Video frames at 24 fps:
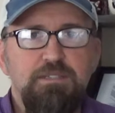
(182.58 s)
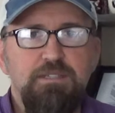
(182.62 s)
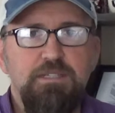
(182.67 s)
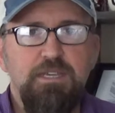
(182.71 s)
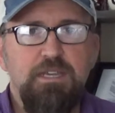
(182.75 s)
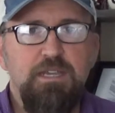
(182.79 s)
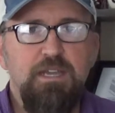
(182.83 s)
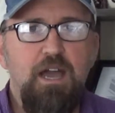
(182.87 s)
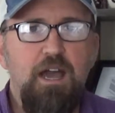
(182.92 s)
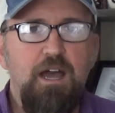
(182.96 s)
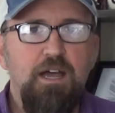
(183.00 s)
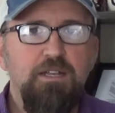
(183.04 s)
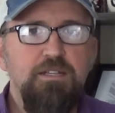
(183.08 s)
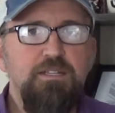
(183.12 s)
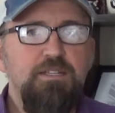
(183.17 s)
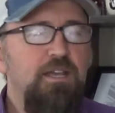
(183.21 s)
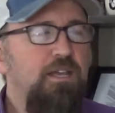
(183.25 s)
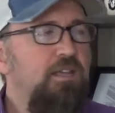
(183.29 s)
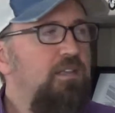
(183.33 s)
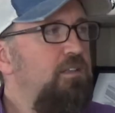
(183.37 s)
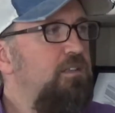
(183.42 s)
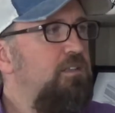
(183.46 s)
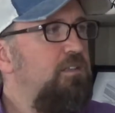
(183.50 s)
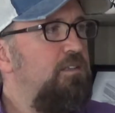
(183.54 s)
the
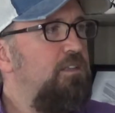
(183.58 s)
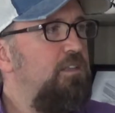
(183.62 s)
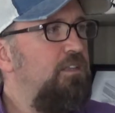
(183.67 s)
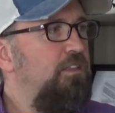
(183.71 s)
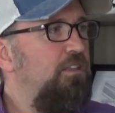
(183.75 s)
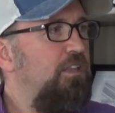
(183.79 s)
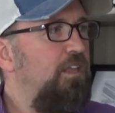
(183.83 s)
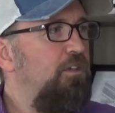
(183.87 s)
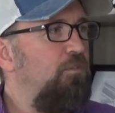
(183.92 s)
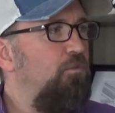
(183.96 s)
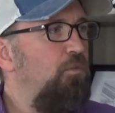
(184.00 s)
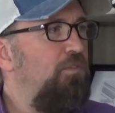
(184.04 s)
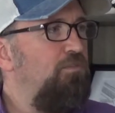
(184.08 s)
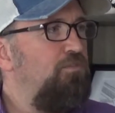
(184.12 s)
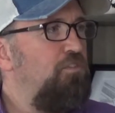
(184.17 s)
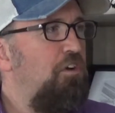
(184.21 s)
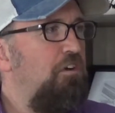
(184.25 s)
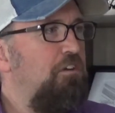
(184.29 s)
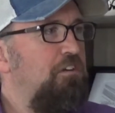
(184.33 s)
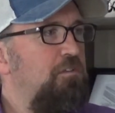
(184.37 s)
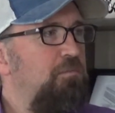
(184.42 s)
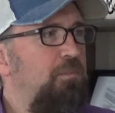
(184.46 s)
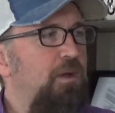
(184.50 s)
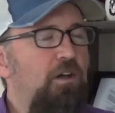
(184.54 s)
content, like we've
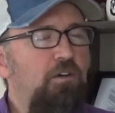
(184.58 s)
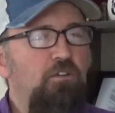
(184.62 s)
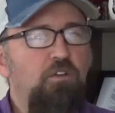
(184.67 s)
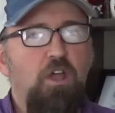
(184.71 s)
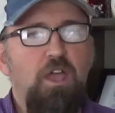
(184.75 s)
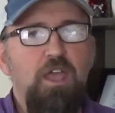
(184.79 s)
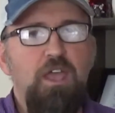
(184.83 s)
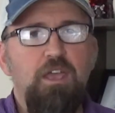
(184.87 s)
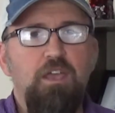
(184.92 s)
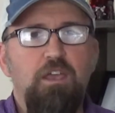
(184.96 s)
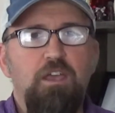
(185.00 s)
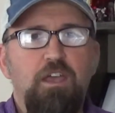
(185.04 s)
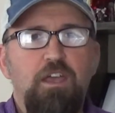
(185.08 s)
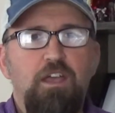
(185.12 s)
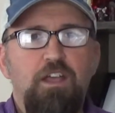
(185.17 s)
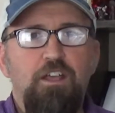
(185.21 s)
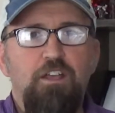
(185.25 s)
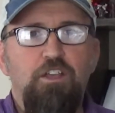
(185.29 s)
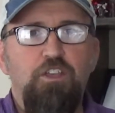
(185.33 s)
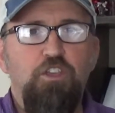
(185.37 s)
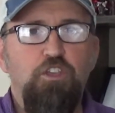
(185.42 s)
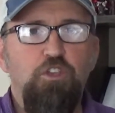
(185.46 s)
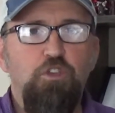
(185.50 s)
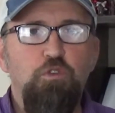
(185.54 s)
talked about. Hey,
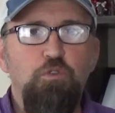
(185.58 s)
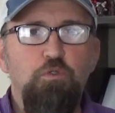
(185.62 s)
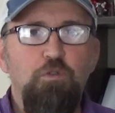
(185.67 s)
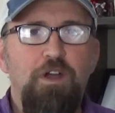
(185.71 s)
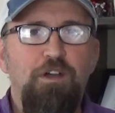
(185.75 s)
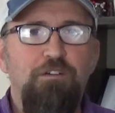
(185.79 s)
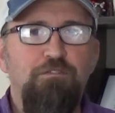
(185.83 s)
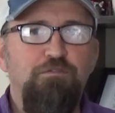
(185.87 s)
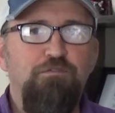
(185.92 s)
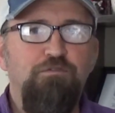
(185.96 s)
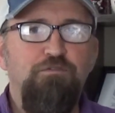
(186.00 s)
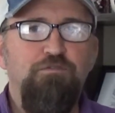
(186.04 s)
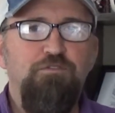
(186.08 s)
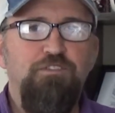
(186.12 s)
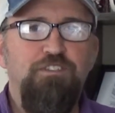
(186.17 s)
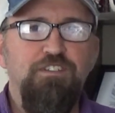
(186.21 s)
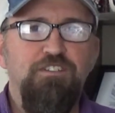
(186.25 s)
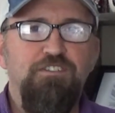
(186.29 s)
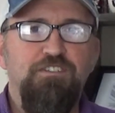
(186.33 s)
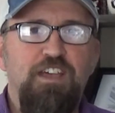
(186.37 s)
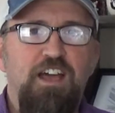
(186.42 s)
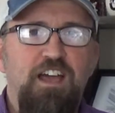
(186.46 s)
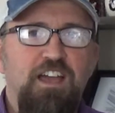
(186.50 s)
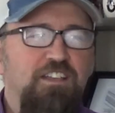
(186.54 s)
you have
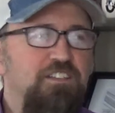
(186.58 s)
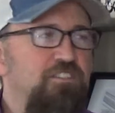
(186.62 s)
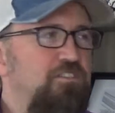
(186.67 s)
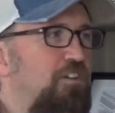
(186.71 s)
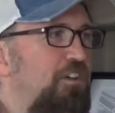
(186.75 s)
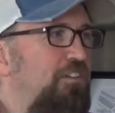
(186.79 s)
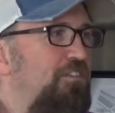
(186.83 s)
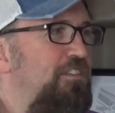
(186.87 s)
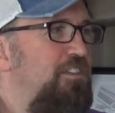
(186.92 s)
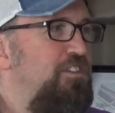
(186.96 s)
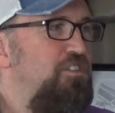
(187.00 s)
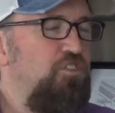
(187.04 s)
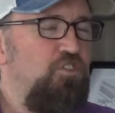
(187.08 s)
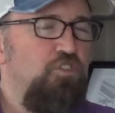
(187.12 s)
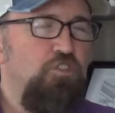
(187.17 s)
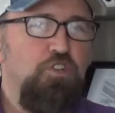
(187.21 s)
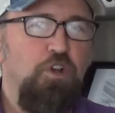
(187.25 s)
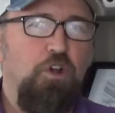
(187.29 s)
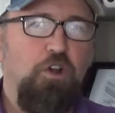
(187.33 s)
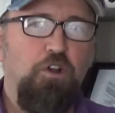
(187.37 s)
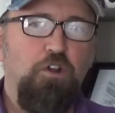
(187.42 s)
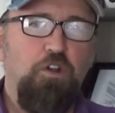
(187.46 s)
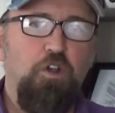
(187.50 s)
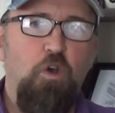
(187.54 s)
designs on this
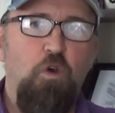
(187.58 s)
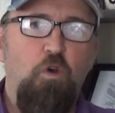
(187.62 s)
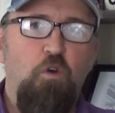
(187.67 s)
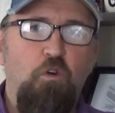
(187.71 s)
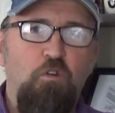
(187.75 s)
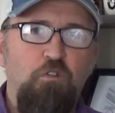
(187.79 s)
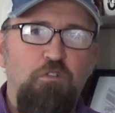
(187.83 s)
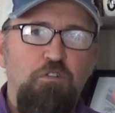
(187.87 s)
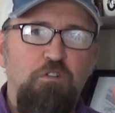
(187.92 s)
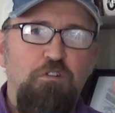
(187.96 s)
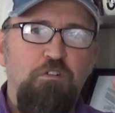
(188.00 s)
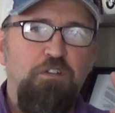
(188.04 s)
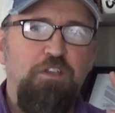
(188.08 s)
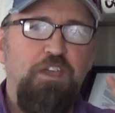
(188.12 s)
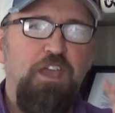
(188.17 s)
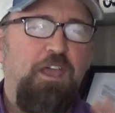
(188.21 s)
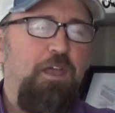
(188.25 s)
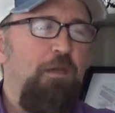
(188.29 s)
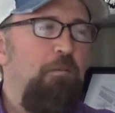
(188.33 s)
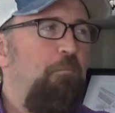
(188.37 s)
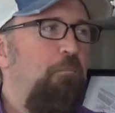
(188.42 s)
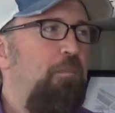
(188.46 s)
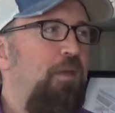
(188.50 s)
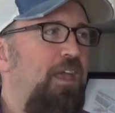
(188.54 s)
dark horror
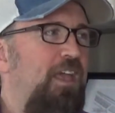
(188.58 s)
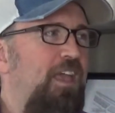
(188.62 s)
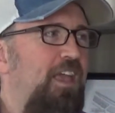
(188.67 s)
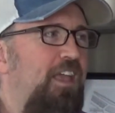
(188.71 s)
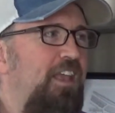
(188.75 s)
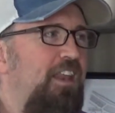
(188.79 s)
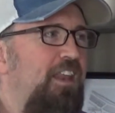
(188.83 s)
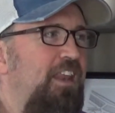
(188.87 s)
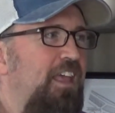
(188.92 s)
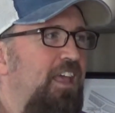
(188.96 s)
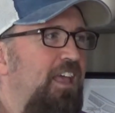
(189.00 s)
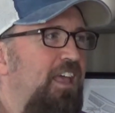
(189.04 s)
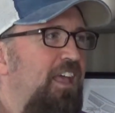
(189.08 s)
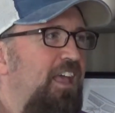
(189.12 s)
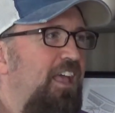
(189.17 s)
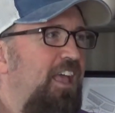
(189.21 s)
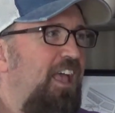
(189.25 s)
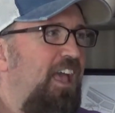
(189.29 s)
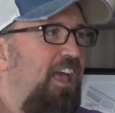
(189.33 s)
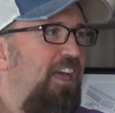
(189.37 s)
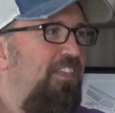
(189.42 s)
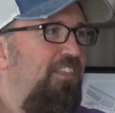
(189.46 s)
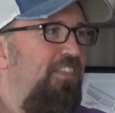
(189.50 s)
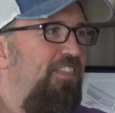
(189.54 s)
campaign,
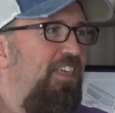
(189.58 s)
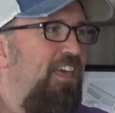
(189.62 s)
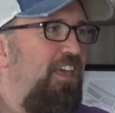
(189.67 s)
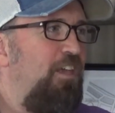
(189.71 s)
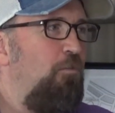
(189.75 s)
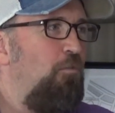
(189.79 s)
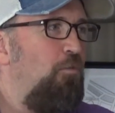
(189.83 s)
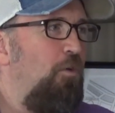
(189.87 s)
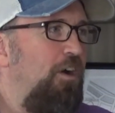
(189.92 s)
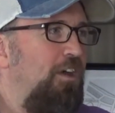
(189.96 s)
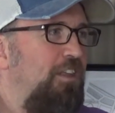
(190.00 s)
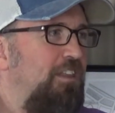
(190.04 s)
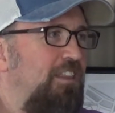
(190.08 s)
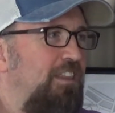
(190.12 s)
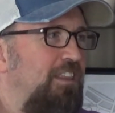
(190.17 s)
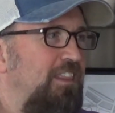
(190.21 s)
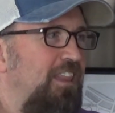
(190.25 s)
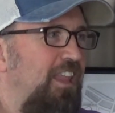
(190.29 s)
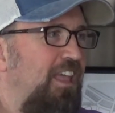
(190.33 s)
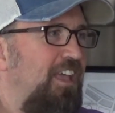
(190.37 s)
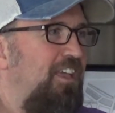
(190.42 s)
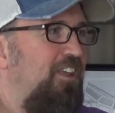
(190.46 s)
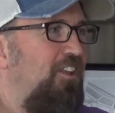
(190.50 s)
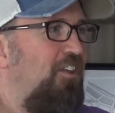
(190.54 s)
and they want
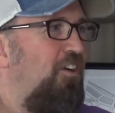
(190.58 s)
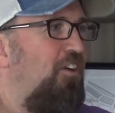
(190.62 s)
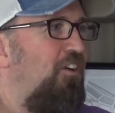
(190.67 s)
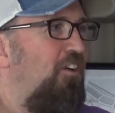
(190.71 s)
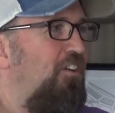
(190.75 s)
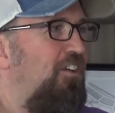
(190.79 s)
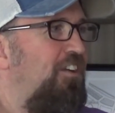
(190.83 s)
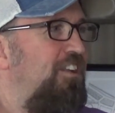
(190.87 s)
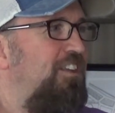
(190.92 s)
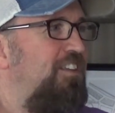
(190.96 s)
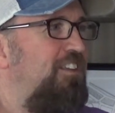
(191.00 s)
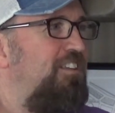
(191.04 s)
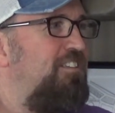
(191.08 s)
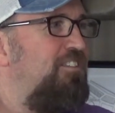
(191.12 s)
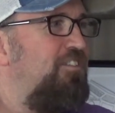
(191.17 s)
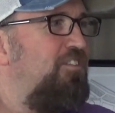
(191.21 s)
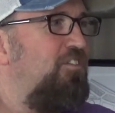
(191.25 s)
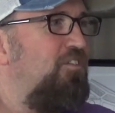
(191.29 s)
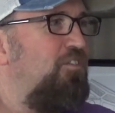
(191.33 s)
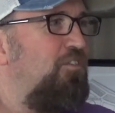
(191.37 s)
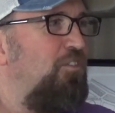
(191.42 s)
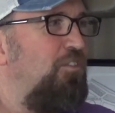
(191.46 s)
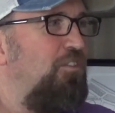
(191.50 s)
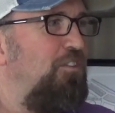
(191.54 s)
lighthearted,
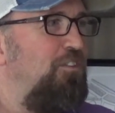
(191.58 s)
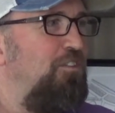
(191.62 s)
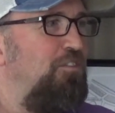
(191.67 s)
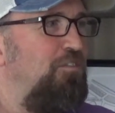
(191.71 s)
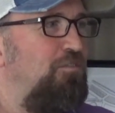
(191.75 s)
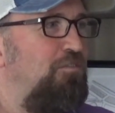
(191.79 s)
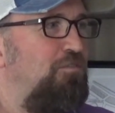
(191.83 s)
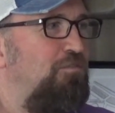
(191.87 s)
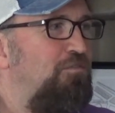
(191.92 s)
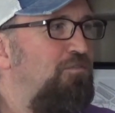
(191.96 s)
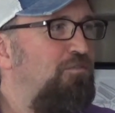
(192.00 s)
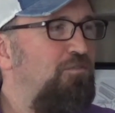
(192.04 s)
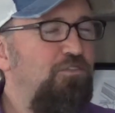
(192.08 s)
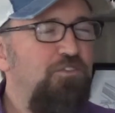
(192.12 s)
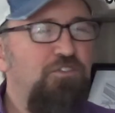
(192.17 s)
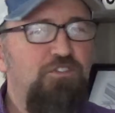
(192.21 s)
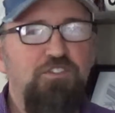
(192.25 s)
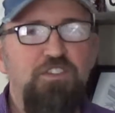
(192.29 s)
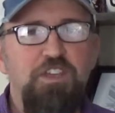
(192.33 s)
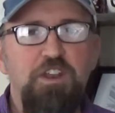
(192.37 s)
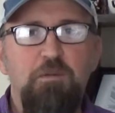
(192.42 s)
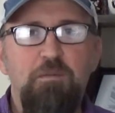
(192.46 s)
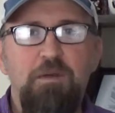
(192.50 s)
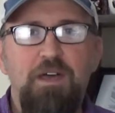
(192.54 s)
sort of
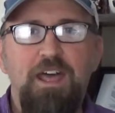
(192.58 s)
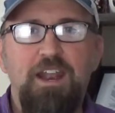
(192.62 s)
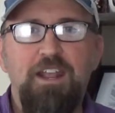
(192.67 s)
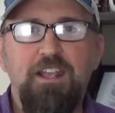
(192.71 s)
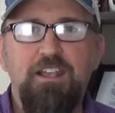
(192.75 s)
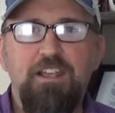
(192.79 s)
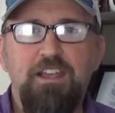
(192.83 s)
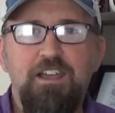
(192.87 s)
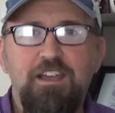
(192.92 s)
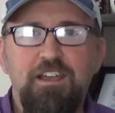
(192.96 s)
cinematic,